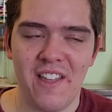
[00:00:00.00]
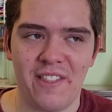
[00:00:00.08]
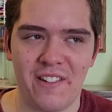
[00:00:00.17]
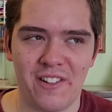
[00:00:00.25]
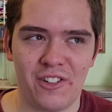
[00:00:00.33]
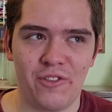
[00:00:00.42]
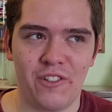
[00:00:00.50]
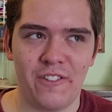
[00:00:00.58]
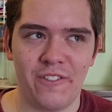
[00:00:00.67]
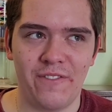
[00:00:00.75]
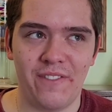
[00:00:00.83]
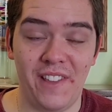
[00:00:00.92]
they're sort
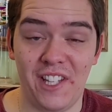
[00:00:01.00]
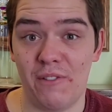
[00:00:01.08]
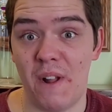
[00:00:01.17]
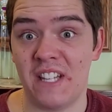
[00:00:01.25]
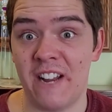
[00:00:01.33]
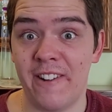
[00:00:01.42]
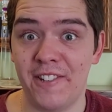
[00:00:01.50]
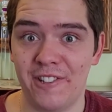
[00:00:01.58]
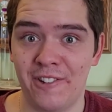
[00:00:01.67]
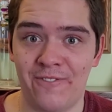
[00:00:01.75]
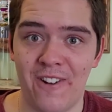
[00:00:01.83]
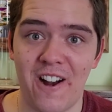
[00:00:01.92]
of, at least the ones I've read
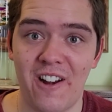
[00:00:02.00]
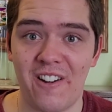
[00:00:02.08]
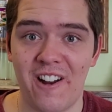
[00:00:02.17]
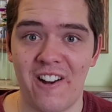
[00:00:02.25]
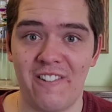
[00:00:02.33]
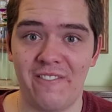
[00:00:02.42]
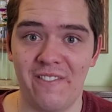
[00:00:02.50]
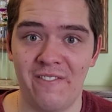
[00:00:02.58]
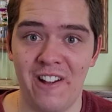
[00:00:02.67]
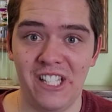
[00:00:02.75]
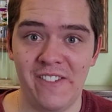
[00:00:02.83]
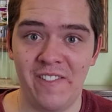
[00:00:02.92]
so far, are
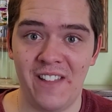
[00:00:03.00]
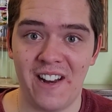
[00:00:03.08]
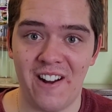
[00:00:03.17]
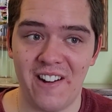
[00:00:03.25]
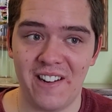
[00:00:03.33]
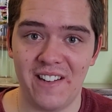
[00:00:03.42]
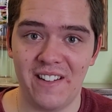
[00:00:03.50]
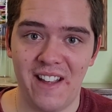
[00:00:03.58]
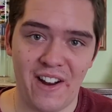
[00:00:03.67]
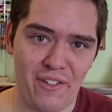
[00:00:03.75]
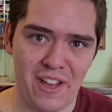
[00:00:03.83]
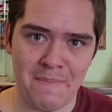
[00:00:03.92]
relatively lighthearted
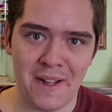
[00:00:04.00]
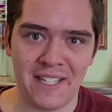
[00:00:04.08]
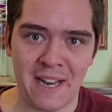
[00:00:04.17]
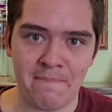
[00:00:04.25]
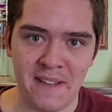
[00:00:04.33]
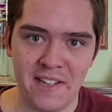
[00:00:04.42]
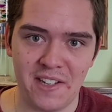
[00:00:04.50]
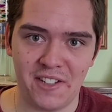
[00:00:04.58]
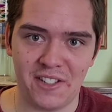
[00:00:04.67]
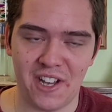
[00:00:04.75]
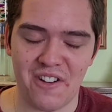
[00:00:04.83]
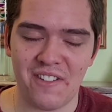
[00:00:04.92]
and only about 10 pages,
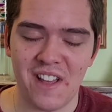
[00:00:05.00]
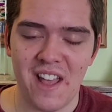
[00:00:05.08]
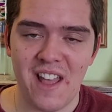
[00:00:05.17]
so